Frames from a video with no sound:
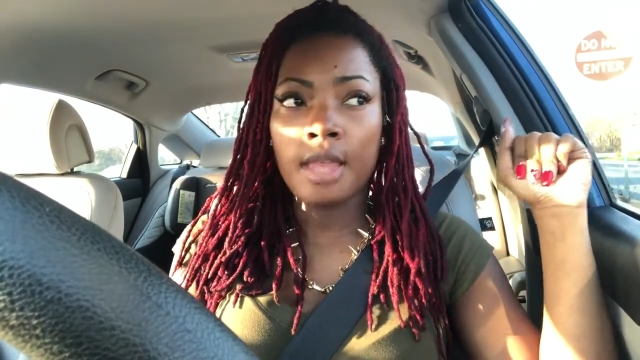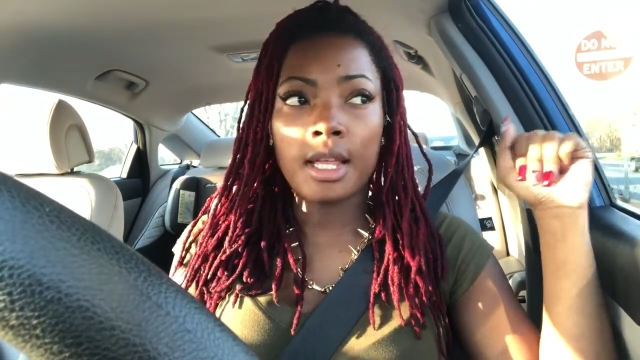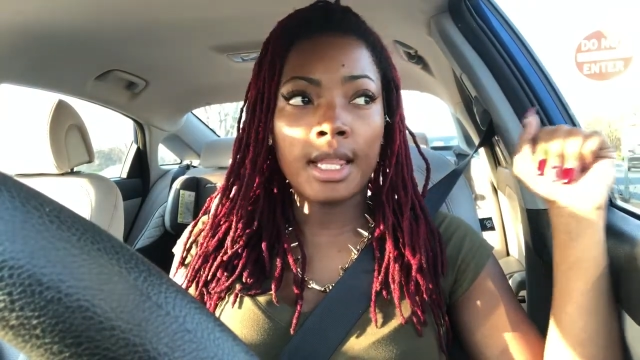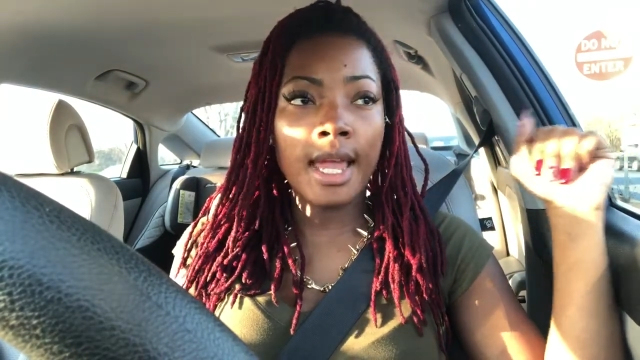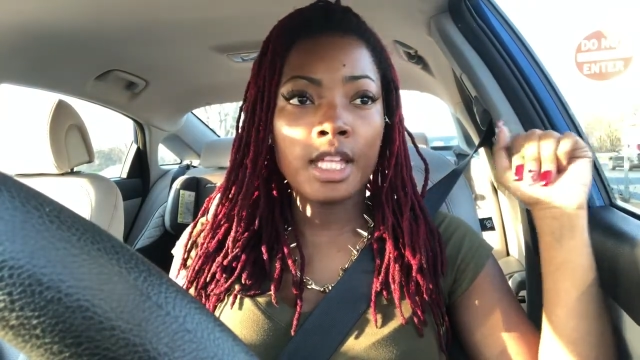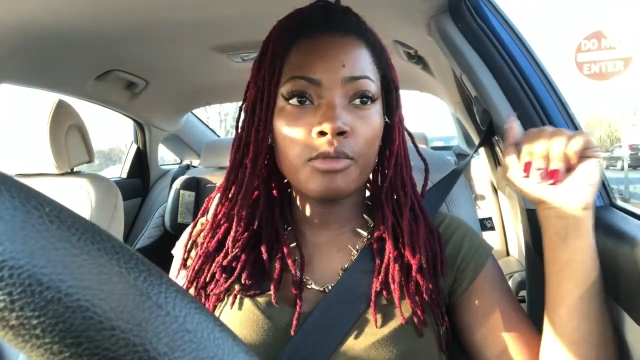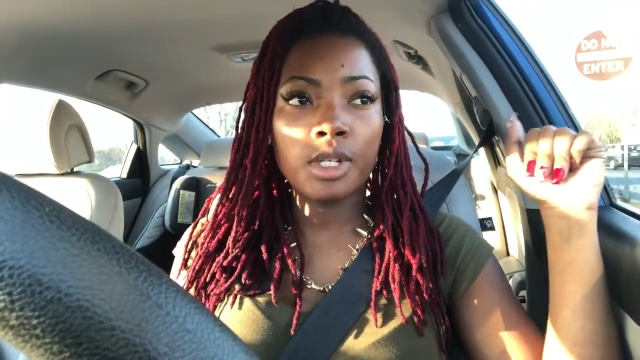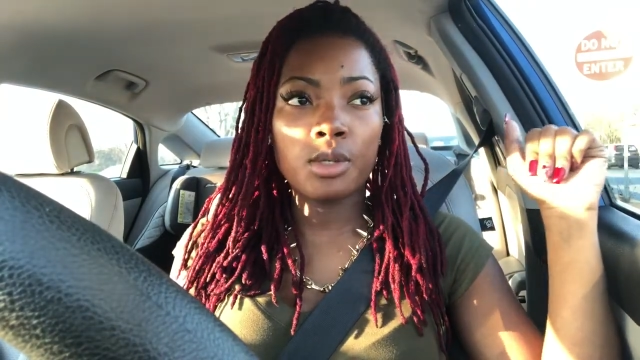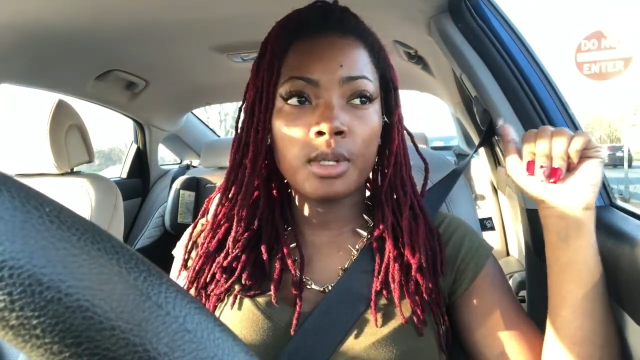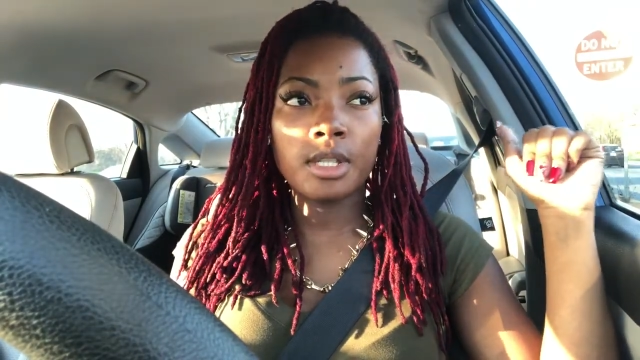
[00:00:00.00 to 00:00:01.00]
The last
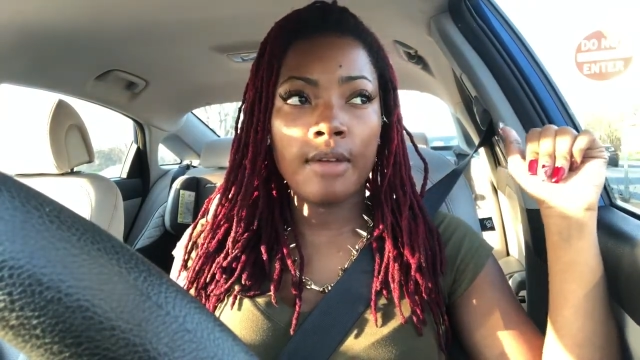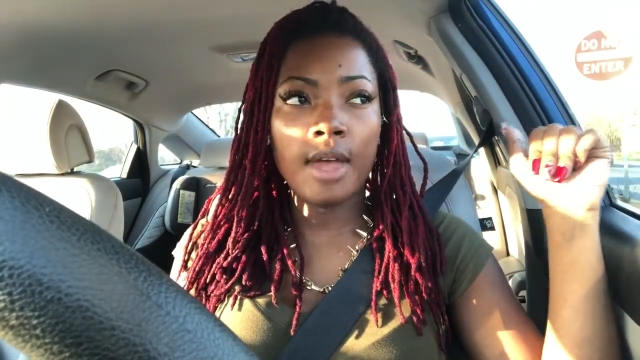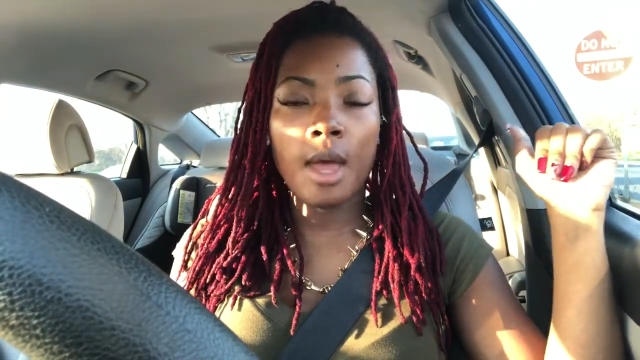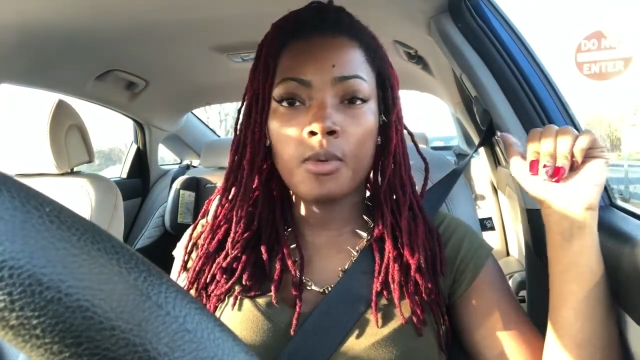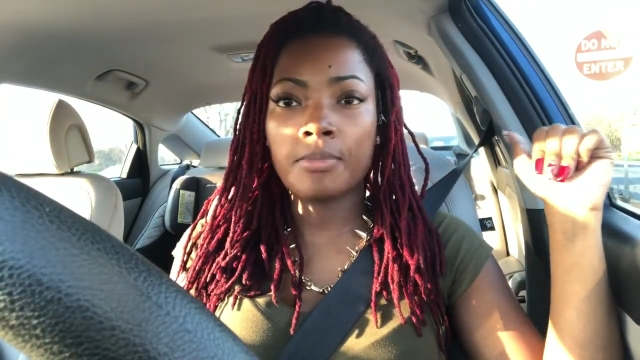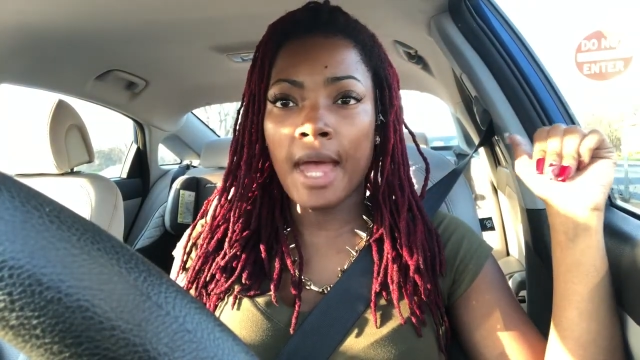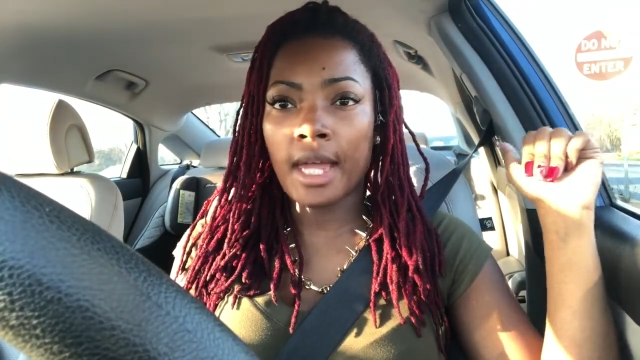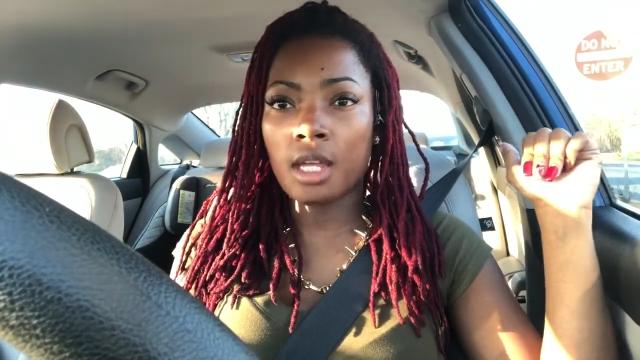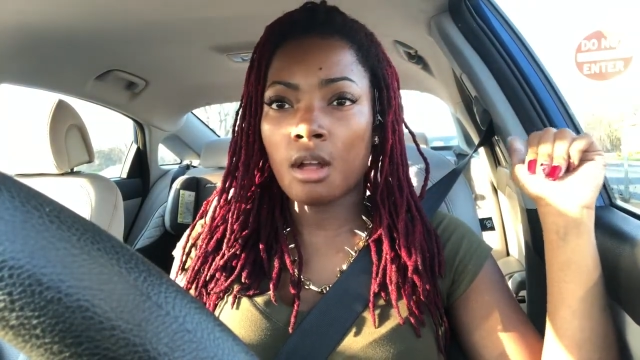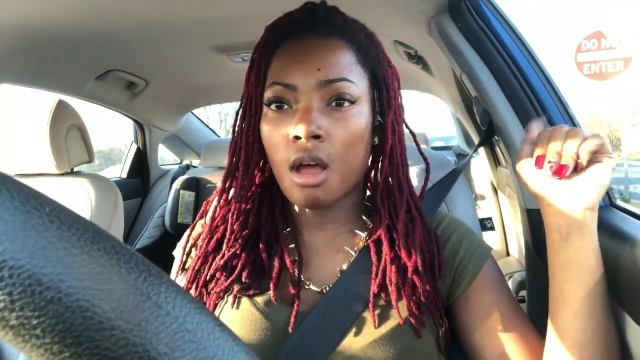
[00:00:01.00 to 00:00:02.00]
retwist I've had was
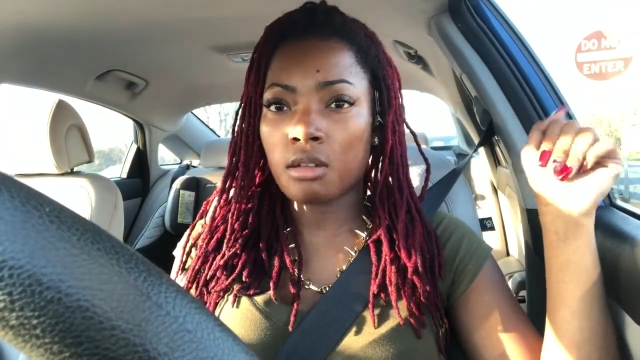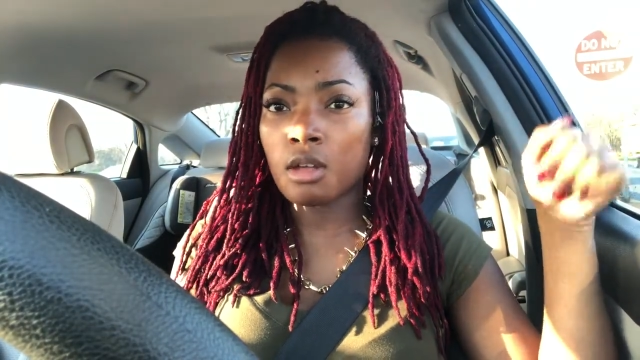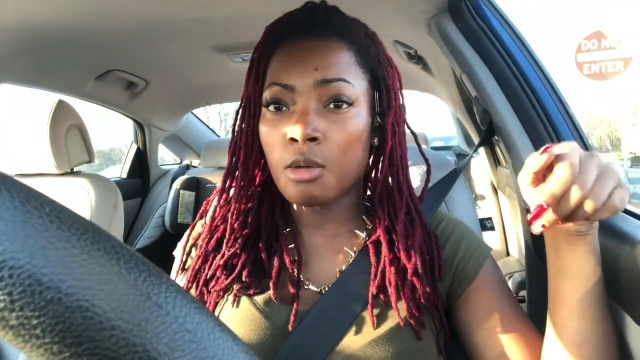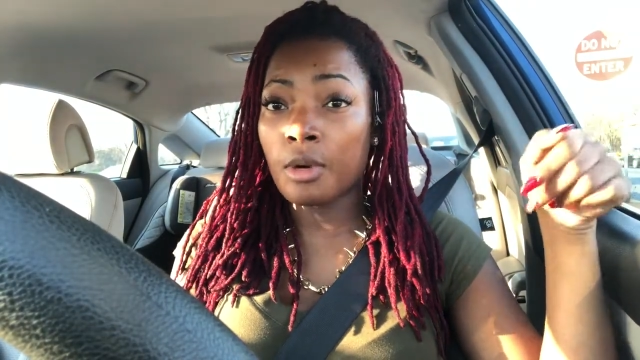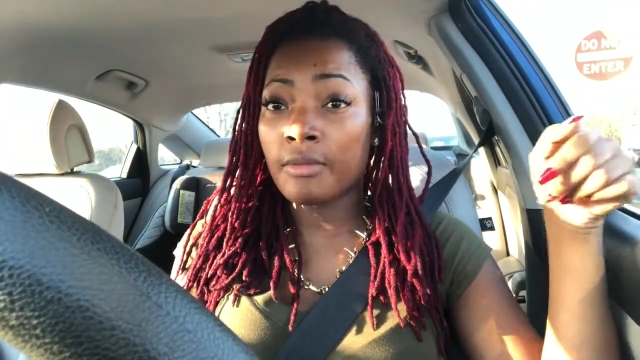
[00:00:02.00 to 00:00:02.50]
back in October